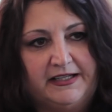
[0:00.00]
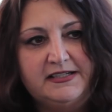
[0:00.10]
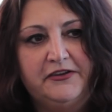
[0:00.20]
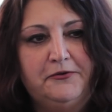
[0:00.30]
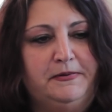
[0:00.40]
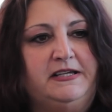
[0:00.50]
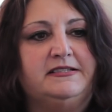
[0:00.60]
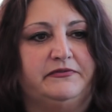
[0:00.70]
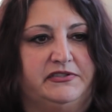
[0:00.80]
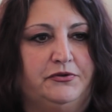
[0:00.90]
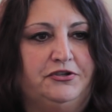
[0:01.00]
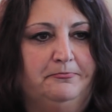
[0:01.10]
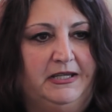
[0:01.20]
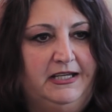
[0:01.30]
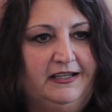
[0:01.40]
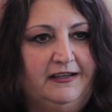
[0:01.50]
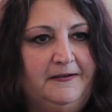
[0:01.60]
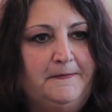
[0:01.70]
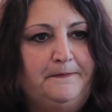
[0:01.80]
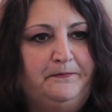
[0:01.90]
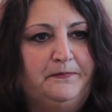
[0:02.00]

That's another piece of social media yeah.